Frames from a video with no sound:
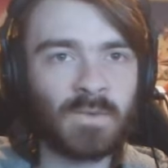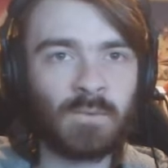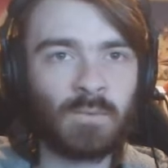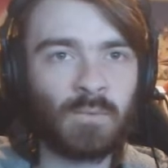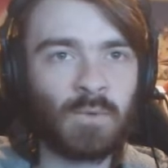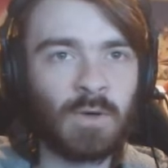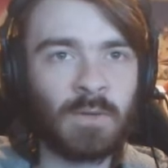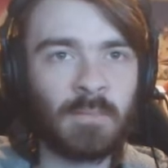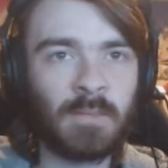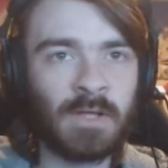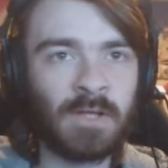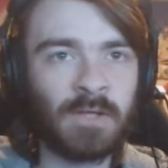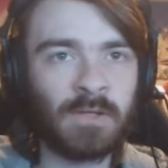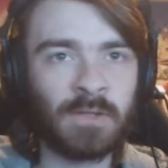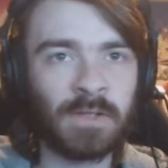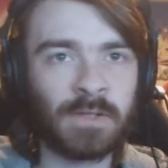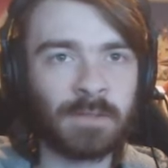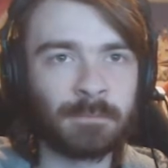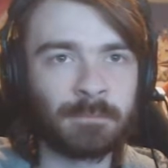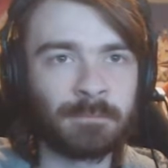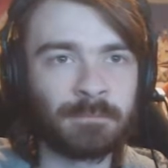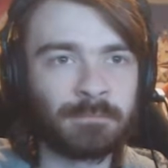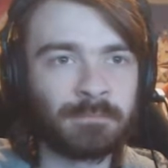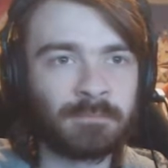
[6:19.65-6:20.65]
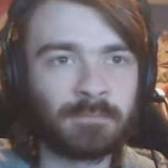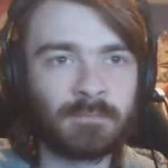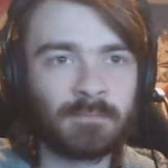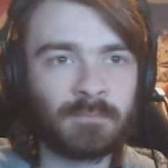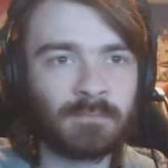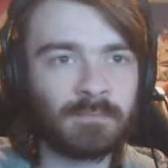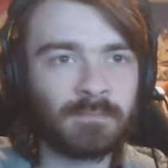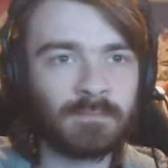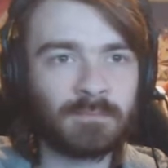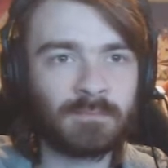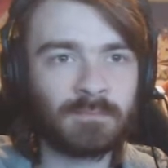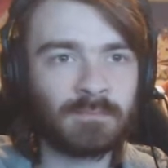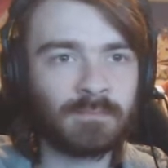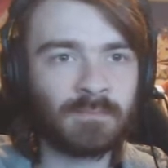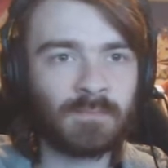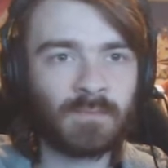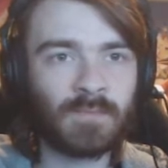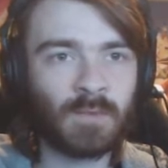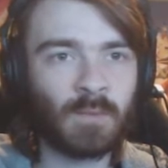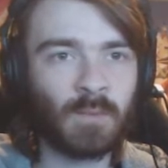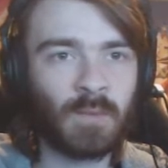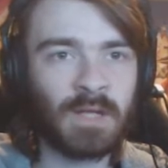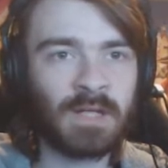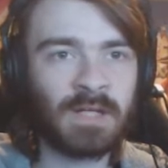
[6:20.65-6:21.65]
What am I doing?
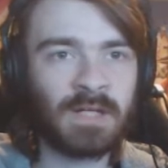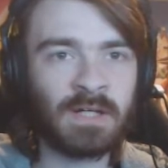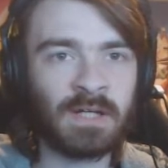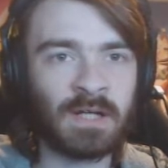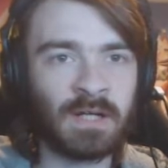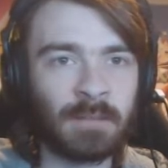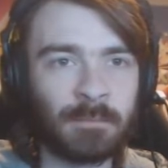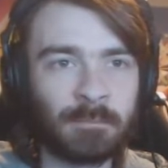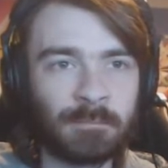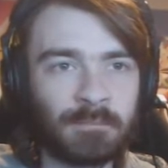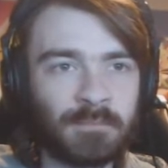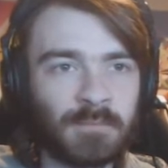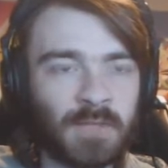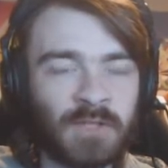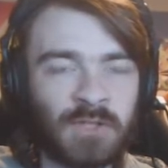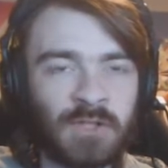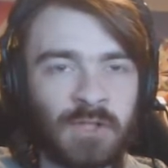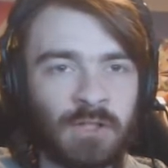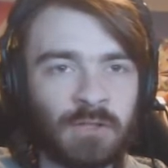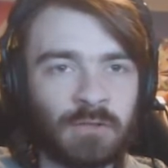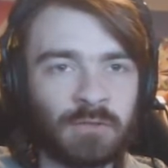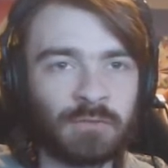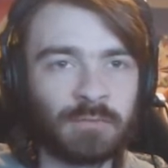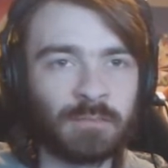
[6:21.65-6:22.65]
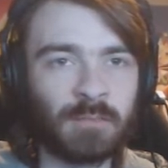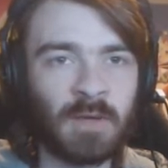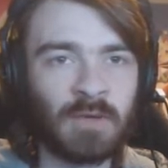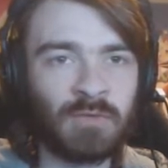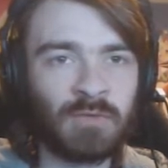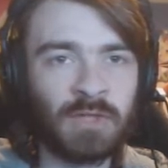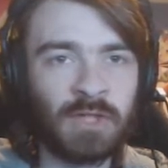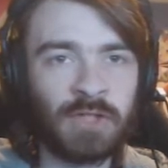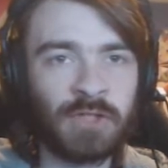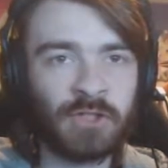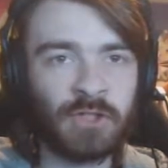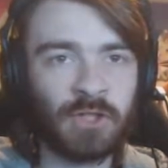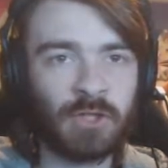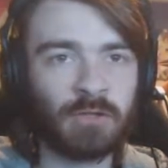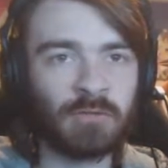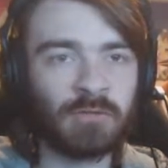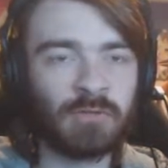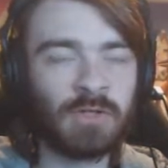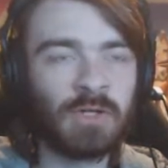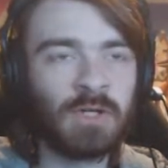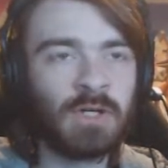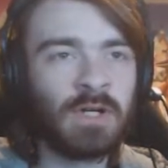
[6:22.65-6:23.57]
Why didn't I? I should have. I really should have.